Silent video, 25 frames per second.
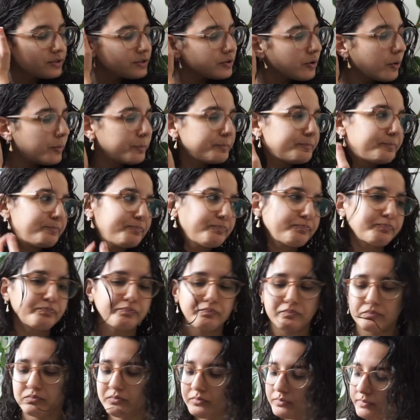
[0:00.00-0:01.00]
So
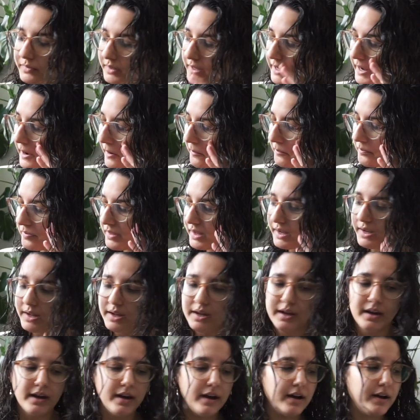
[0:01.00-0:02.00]
yeah.
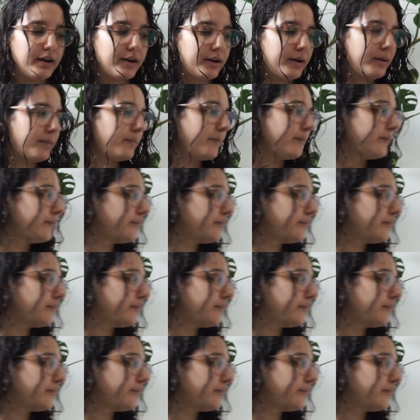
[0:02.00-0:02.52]
Let